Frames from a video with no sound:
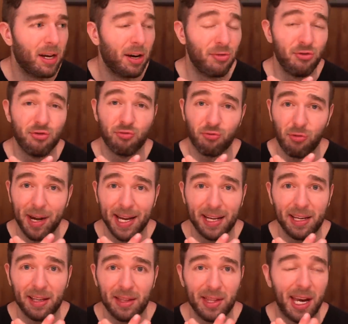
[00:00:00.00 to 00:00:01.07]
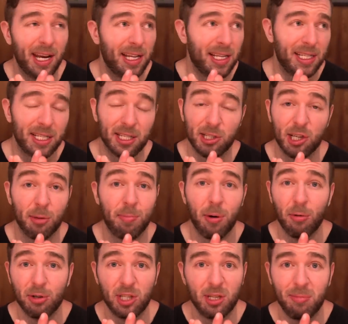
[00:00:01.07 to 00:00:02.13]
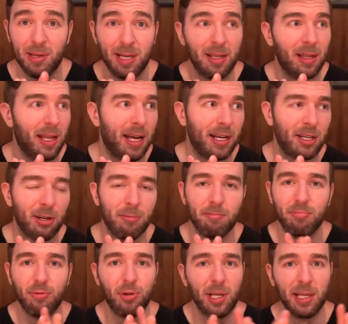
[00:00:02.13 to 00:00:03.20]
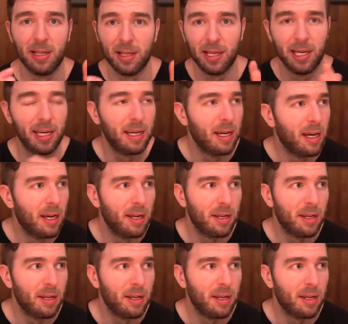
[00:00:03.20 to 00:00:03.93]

a drink that is supposed to be like completely